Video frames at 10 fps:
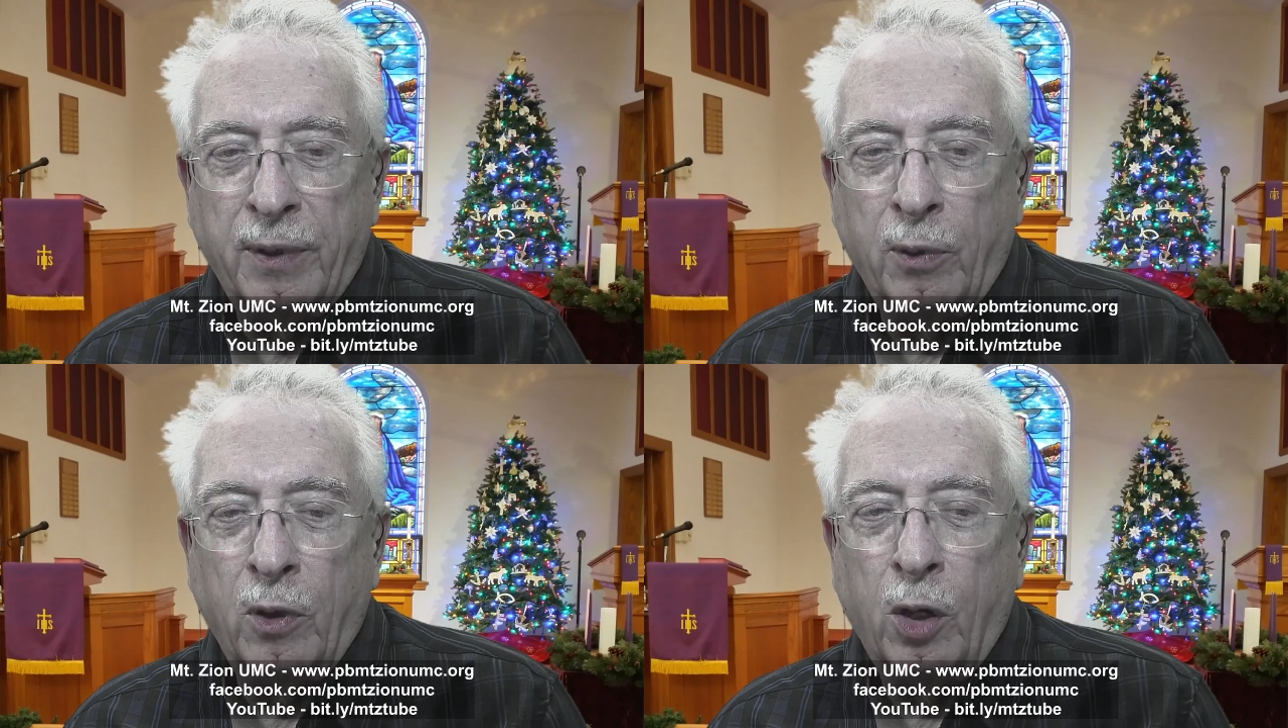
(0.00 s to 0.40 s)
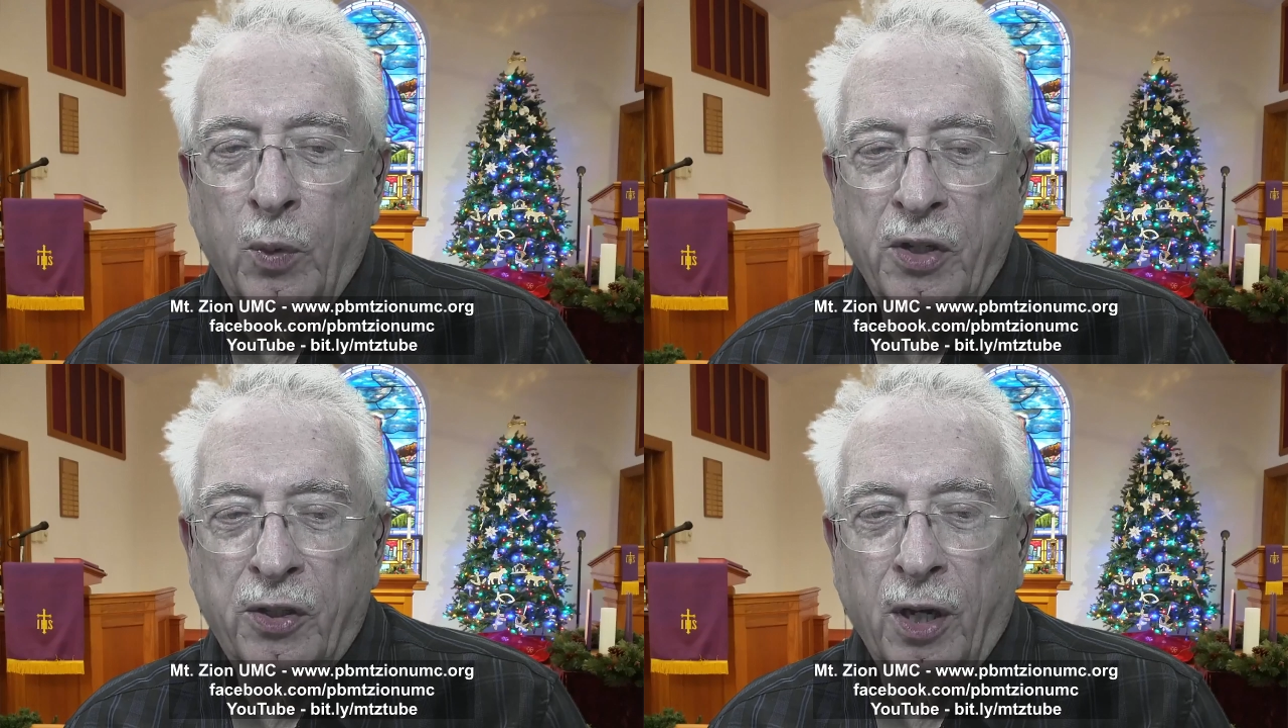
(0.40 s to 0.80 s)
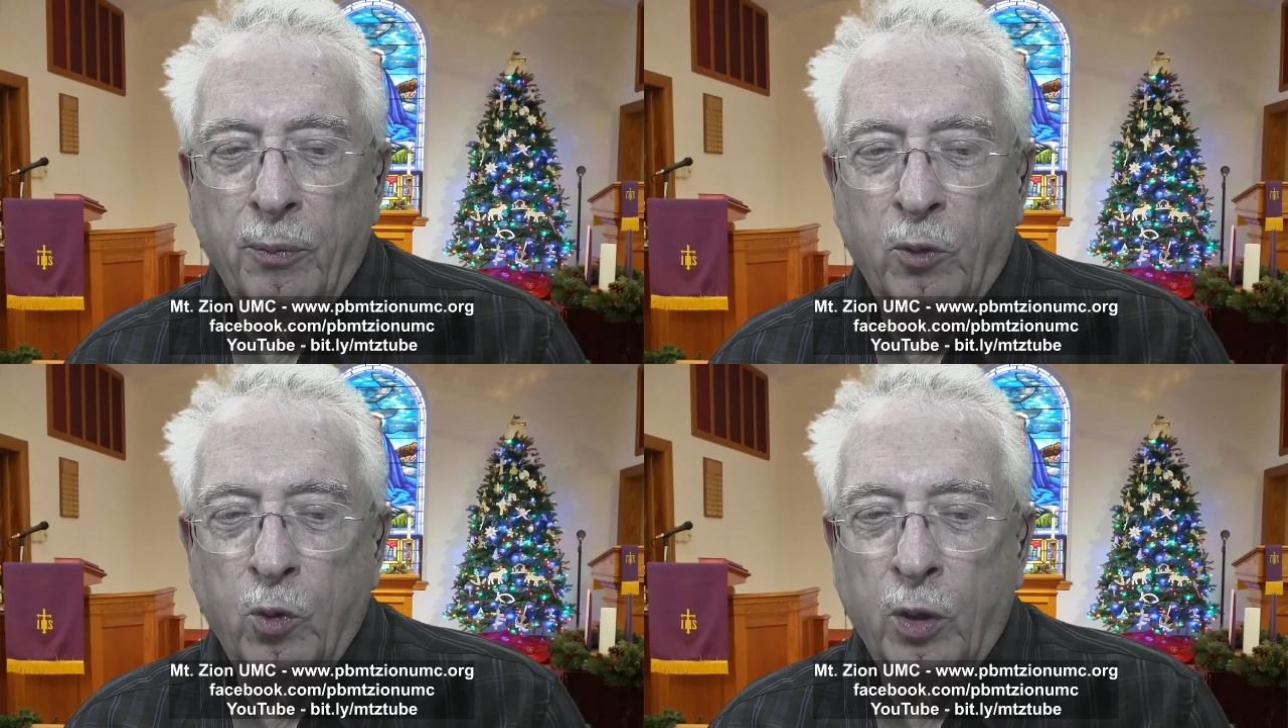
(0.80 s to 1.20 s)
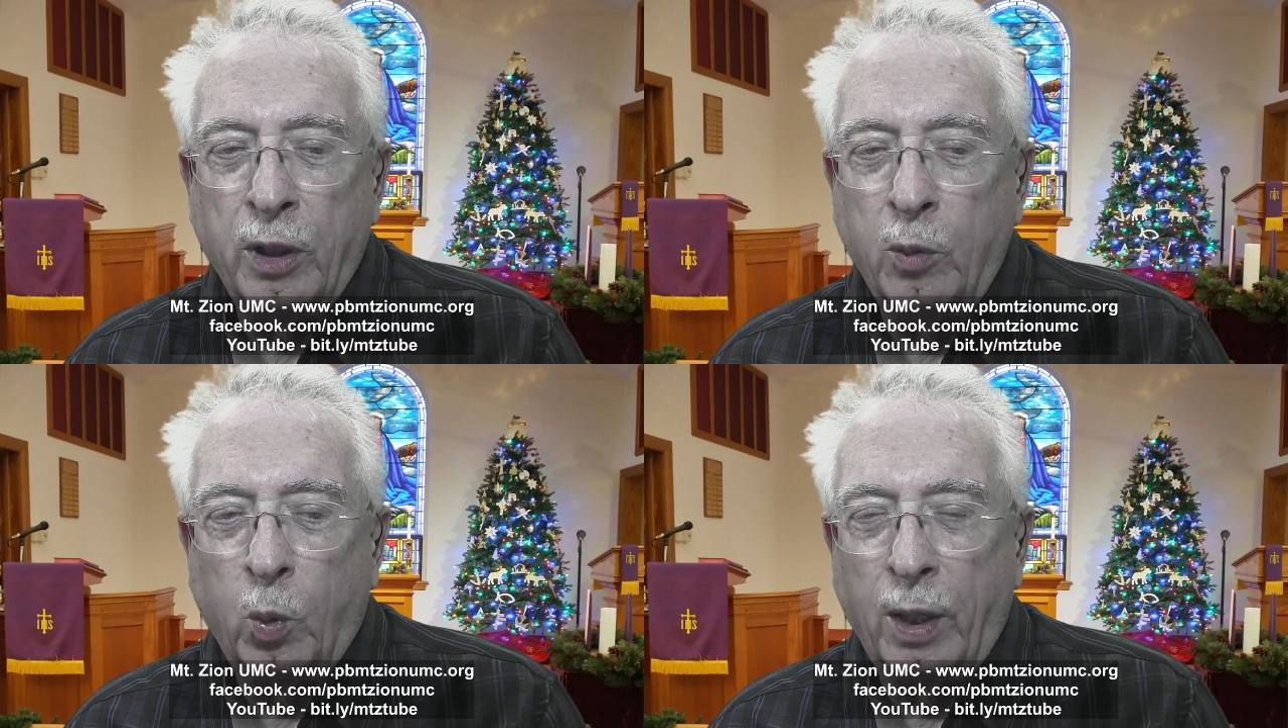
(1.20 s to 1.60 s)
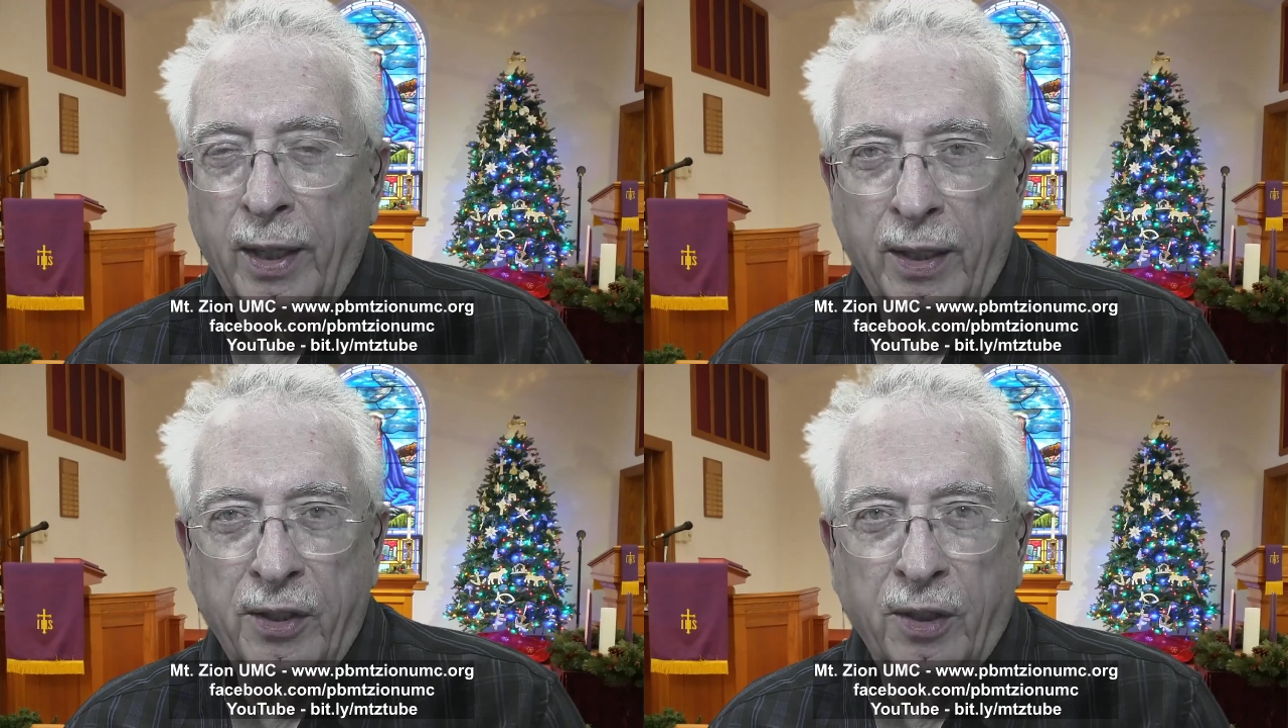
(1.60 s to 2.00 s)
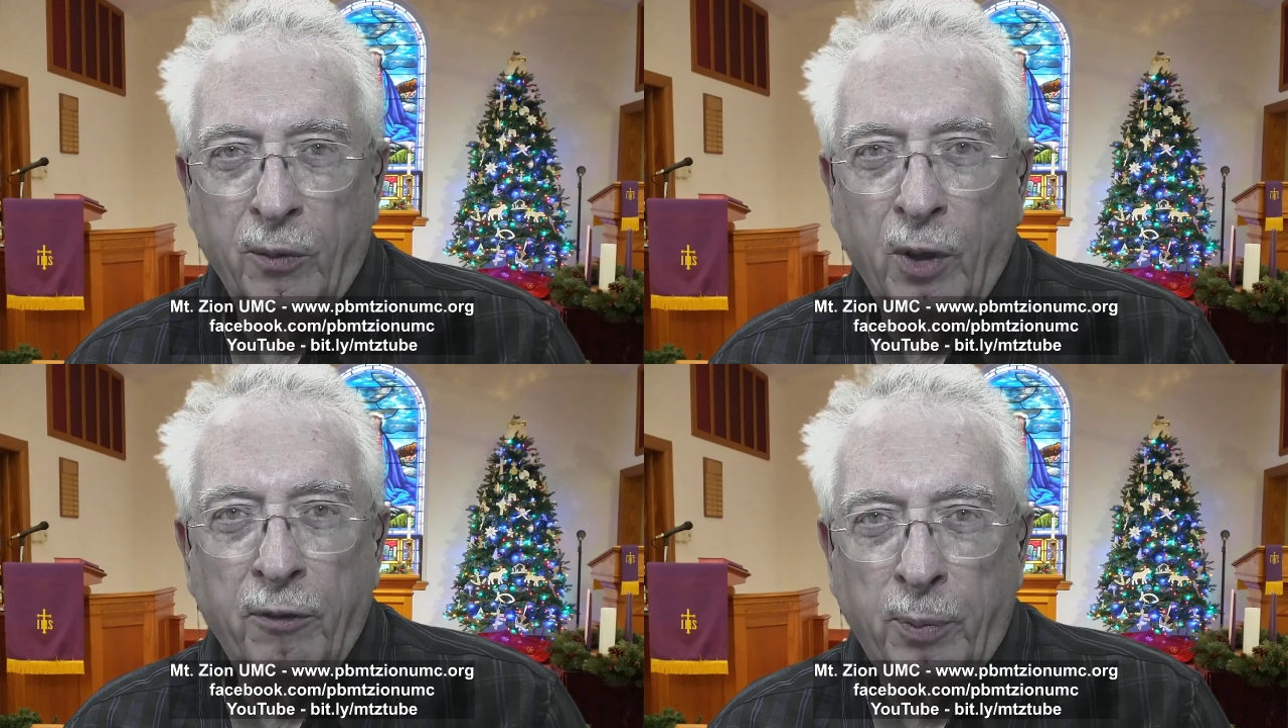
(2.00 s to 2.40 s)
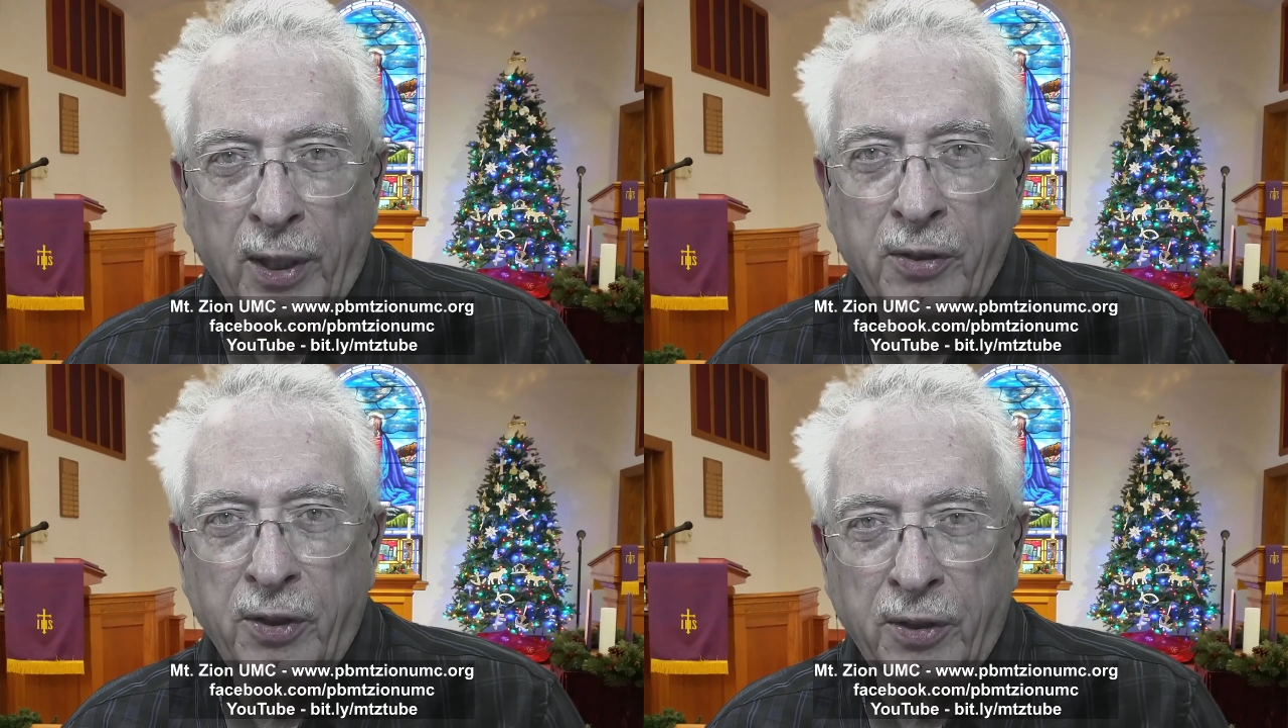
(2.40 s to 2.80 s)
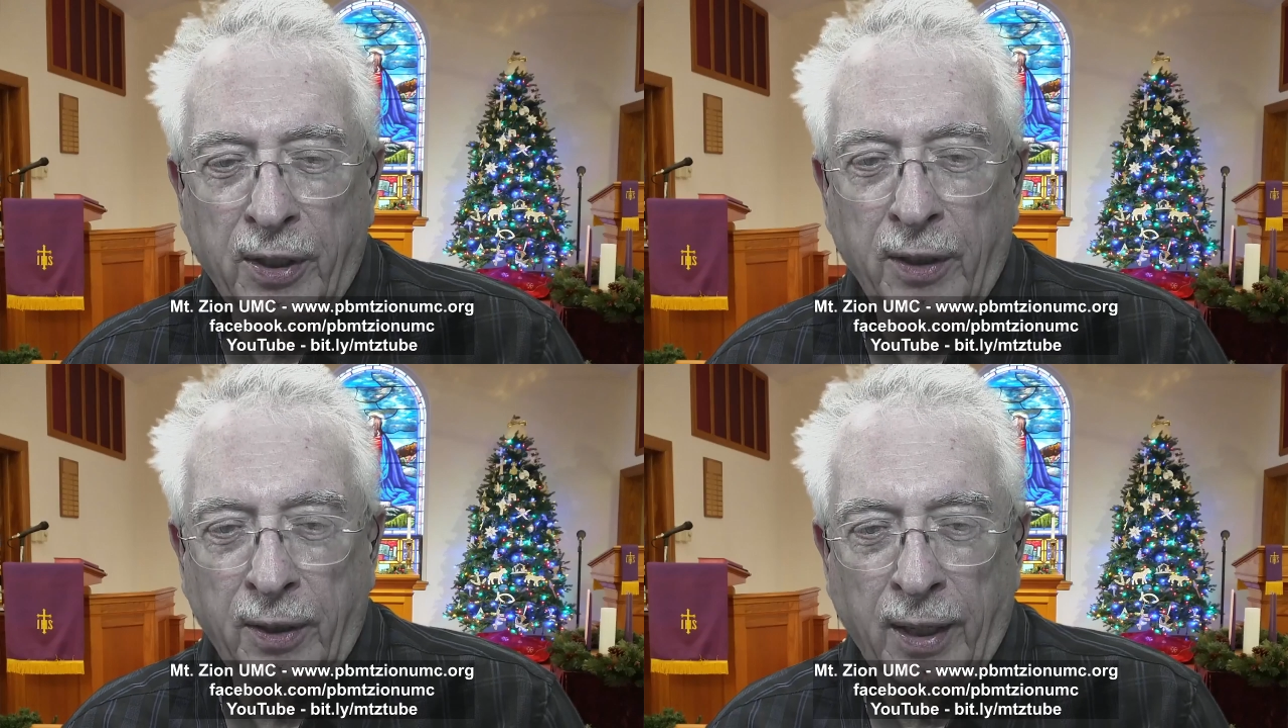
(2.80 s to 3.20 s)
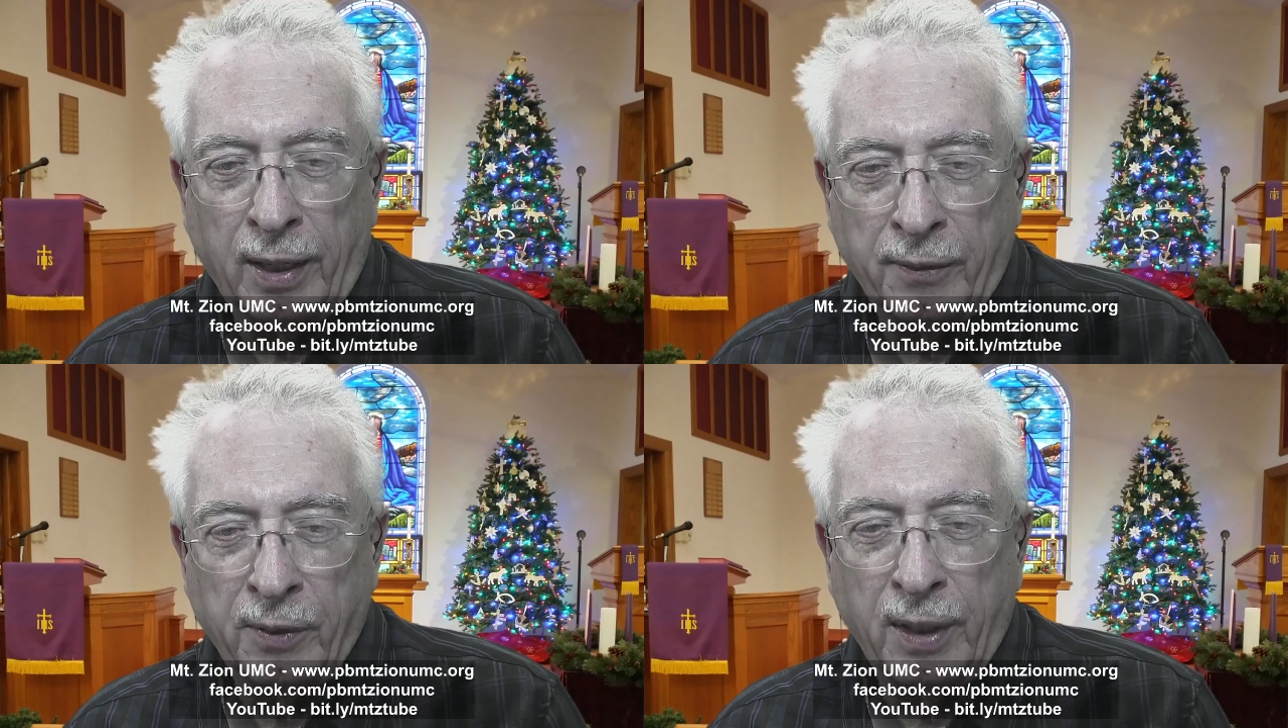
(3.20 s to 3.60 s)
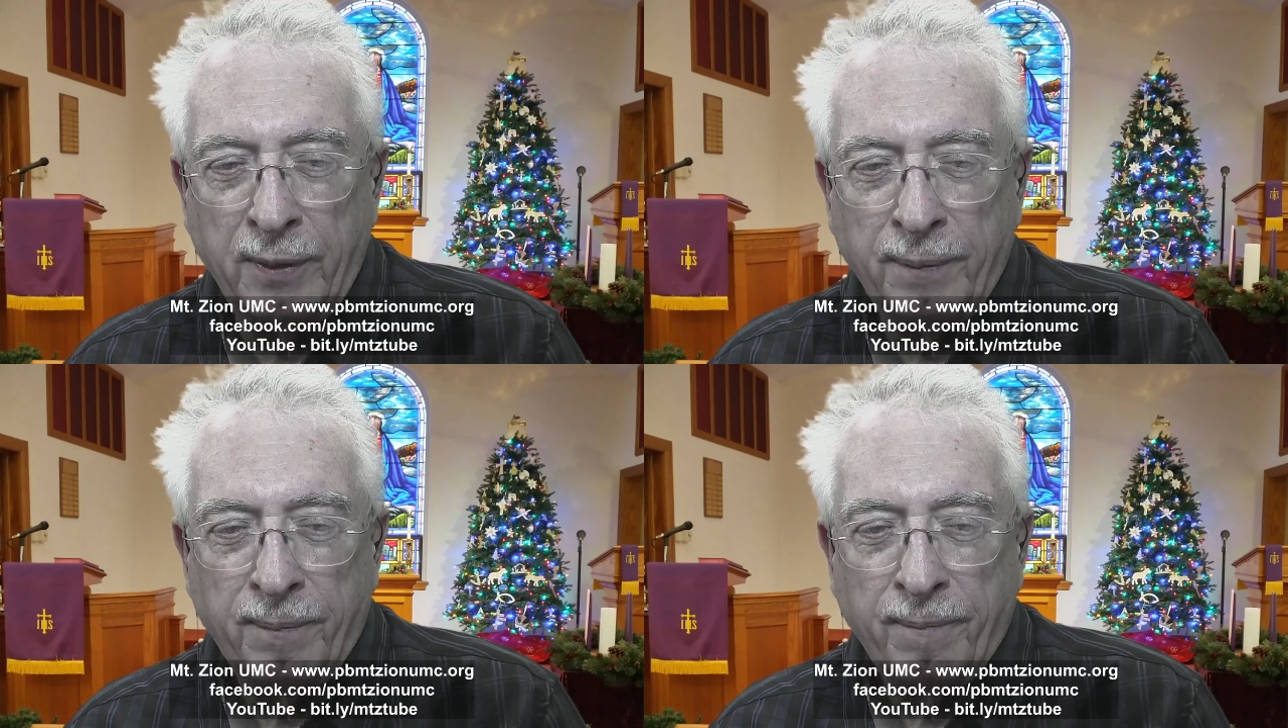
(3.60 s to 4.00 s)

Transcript: are always some crooked ways and rough places in our lives, right?